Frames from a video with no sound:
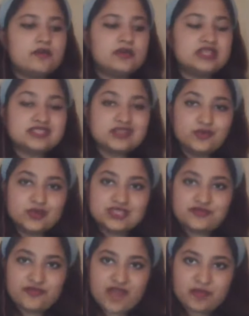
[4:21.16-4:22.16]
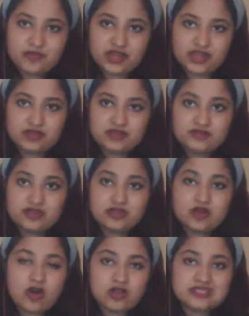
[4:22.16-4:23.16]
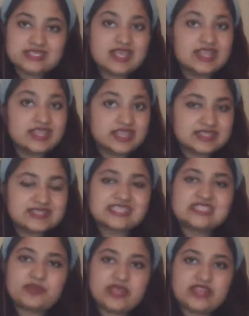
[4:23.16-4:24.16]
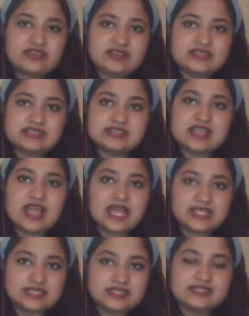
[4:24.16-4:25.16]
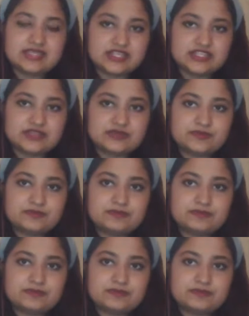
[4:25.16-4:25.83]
Mr. Wood's family recalls his experience at the station.